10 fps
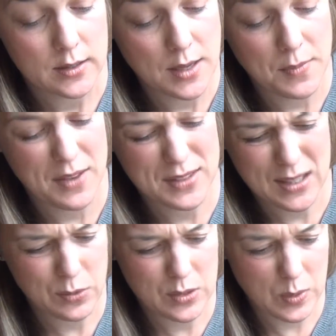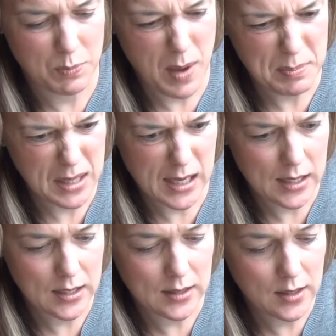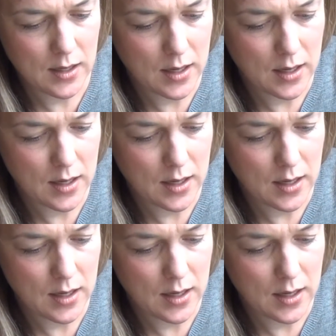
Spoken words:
I've seen ones with pumpkin.